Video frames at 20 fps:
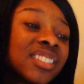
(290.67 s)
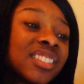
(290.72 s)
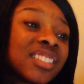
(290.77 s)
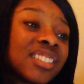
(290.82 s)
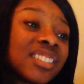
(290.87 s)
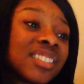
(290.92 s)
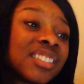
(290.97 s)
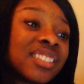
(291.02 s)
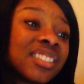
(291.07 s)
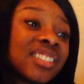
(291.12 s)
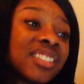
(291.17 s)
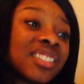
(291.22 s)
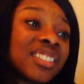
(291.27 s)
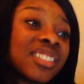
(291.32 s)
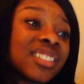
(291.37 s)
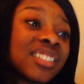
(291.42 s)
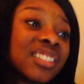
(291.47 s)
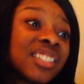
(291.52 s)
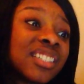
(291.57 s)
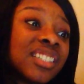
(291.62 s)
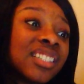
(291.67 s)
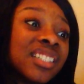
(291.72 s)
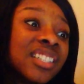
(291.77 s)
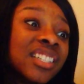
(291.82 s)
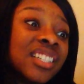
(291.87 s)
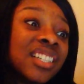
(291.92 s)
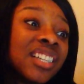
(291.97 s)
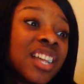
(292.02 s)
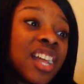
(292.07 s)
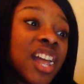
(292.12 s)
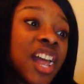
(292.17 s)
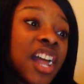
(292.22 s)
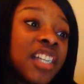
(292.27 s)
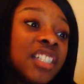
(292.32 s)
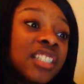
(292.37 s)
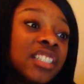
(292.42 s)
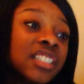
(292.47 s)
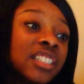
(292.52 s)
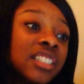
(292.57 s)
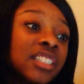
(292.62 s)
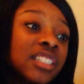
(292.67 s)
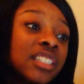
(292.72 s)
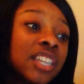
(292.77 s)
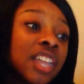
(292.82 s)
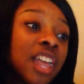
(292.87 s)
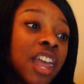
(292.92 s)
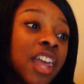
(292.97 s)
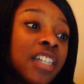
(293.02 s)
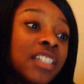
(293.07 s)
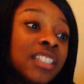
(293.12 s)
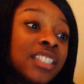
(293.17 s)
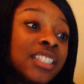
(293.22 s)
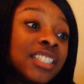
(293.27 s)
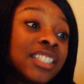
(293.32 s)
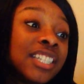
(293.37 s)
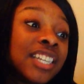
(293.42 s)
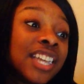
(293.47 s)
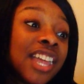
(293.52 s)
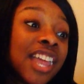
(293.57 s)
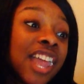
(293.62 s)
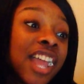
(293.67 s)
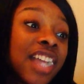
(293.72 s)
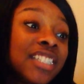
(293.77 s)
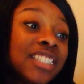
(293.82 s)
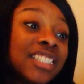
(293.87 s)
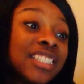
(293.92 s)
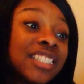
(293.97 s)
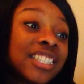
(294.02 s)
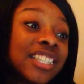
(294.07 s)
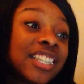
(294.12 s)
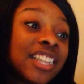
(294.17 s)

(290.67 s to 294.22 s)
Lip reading: (not speaking)